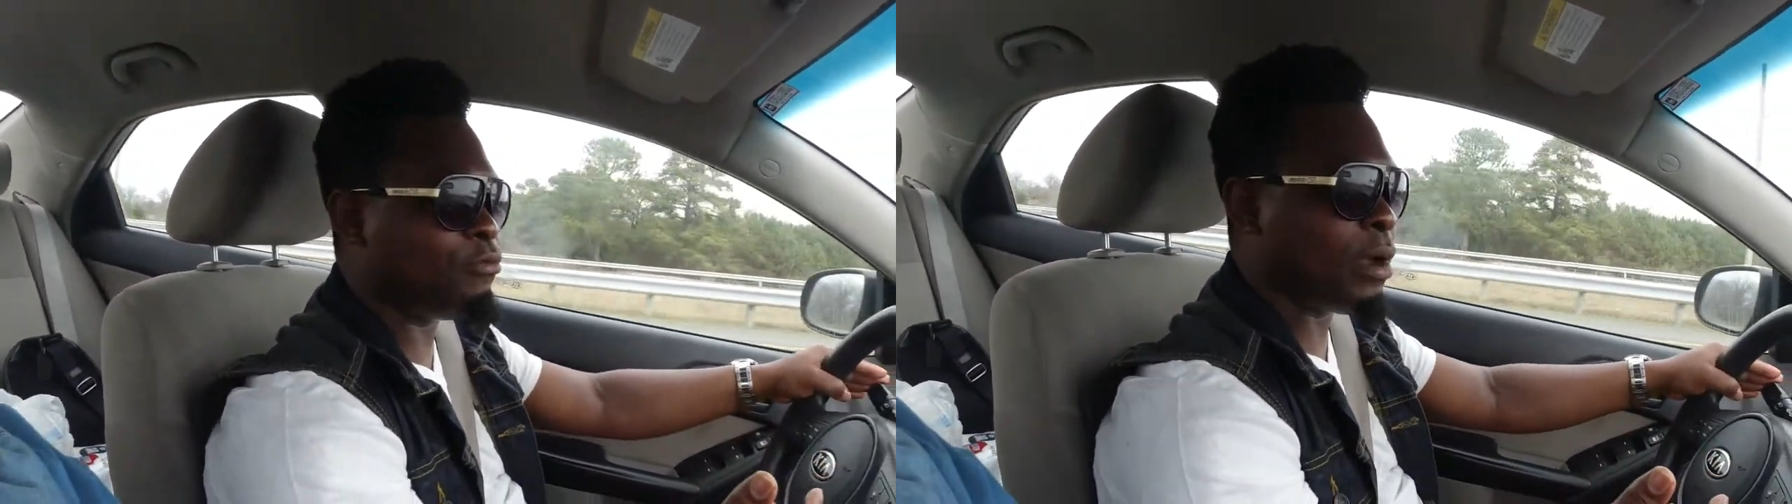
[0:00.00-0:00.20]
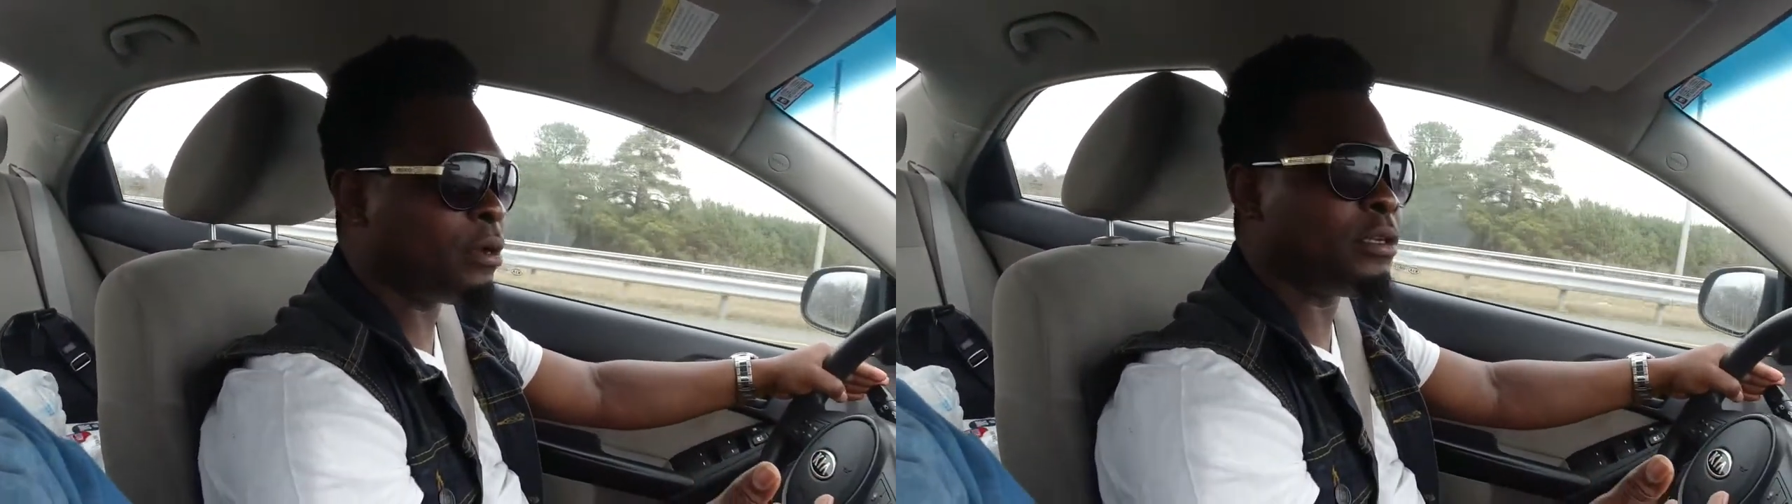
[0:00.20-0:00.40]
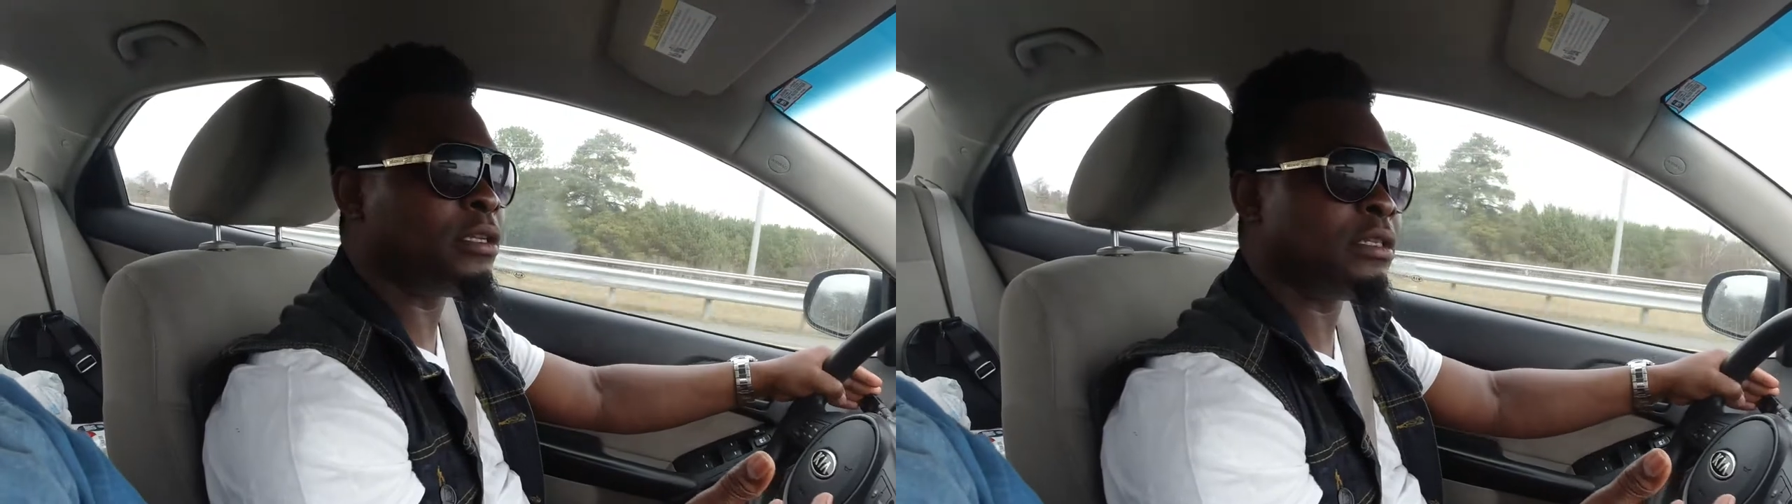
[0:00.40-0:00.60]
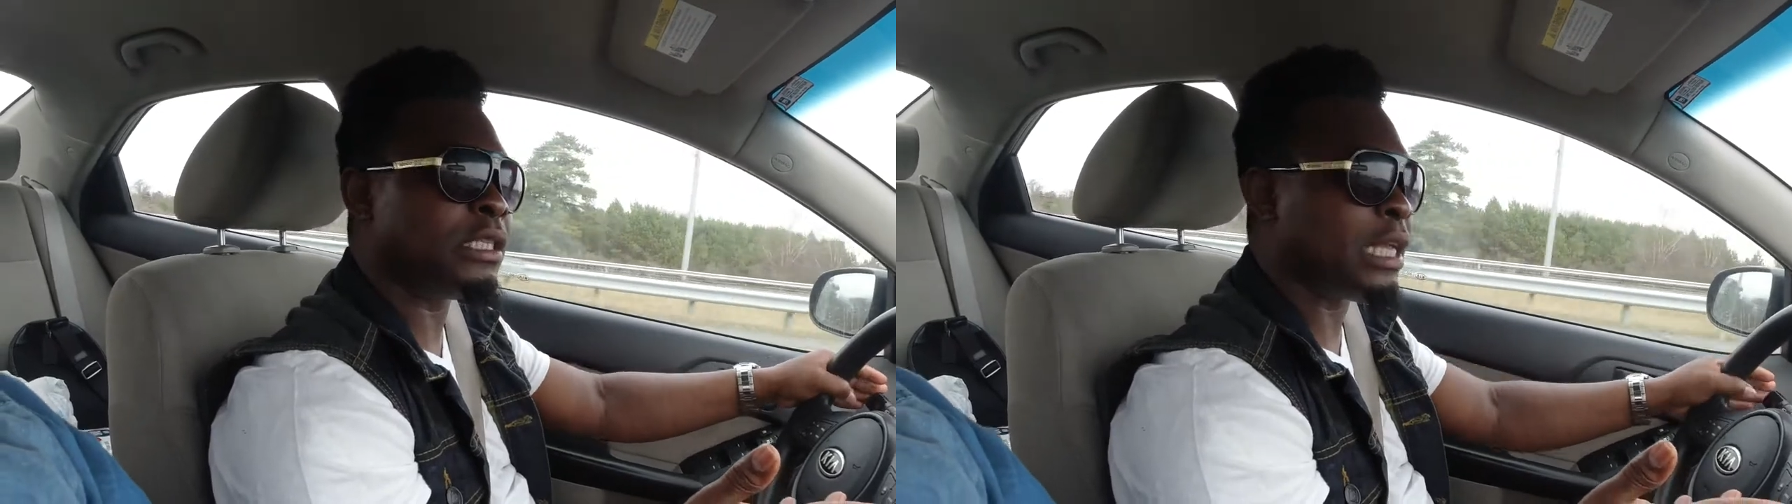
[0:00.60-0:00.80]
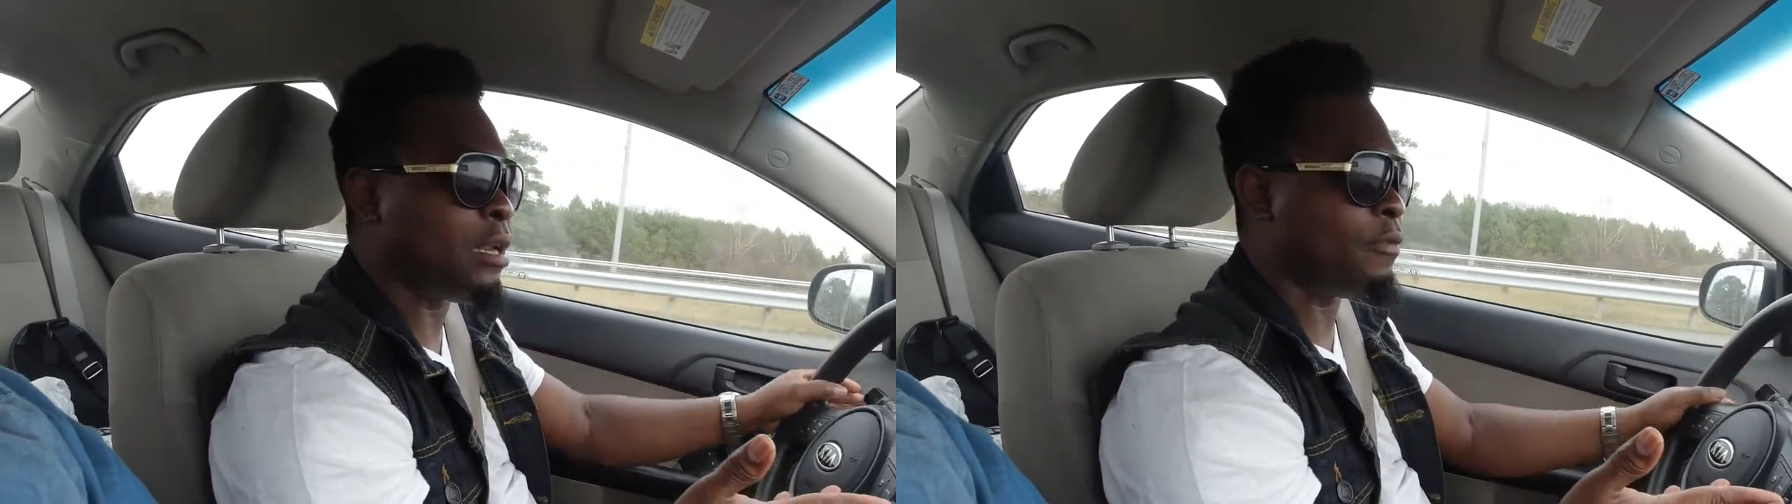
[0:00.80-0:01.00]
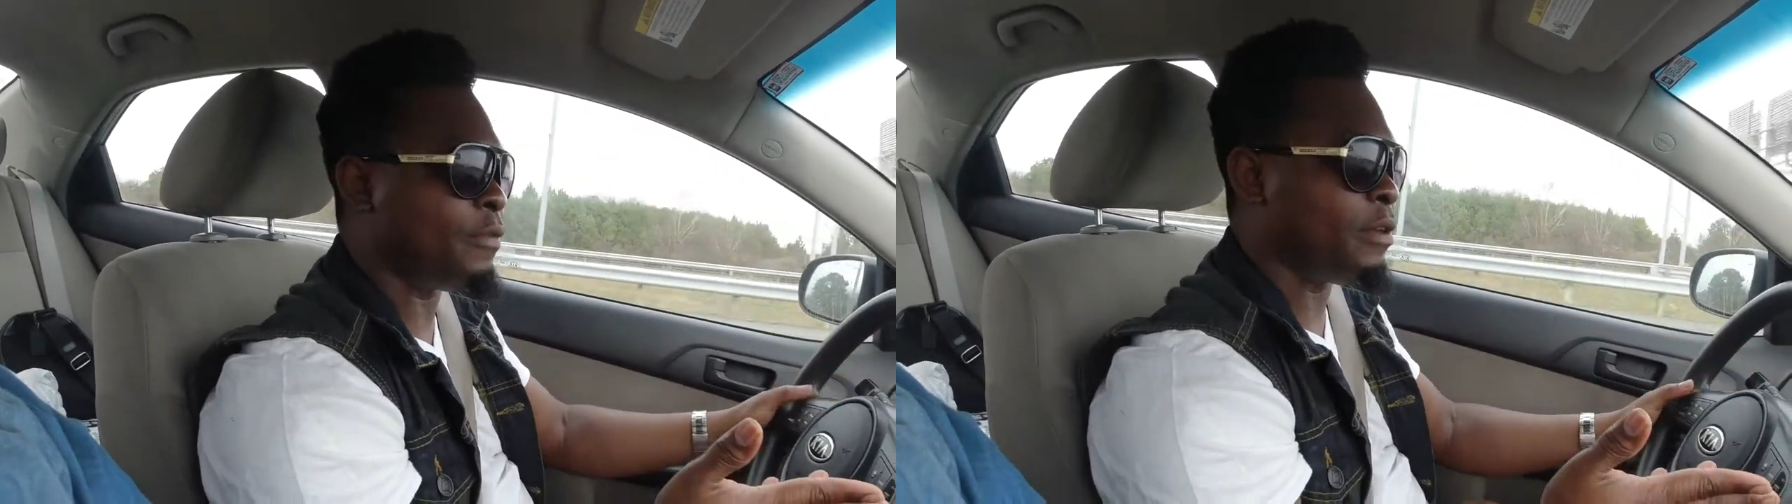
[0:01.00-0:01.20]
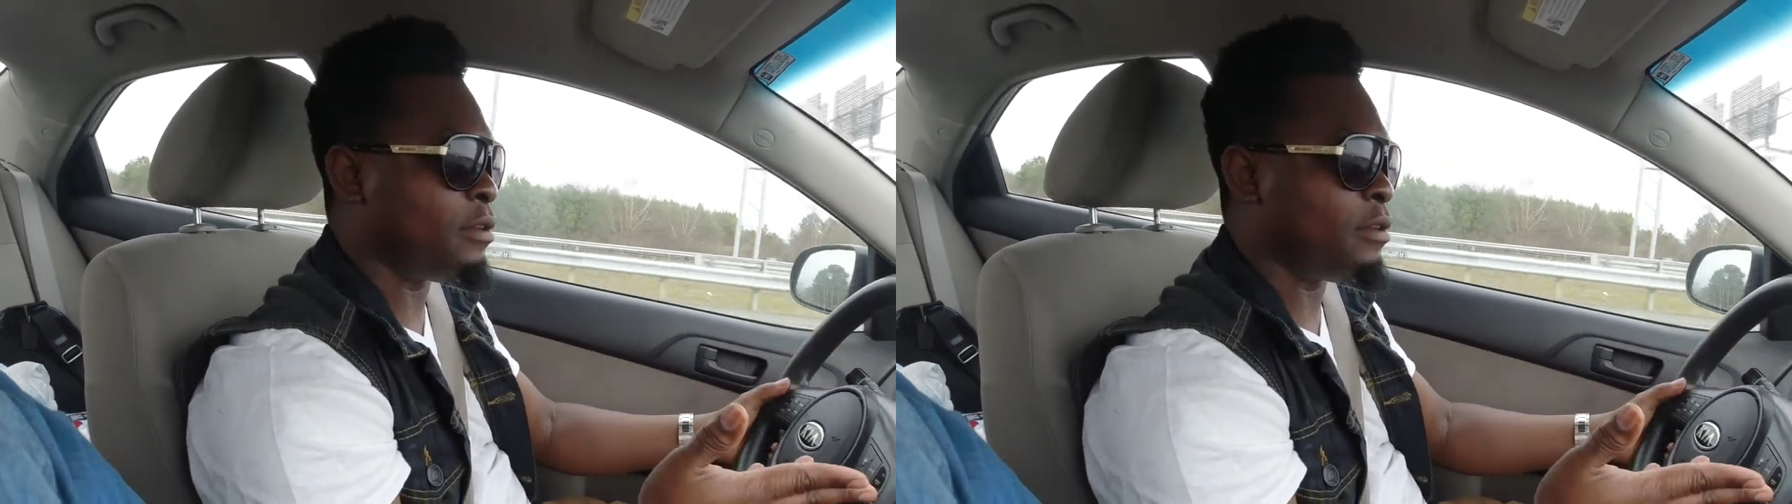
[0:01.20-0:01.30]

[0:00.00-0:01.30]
around the side of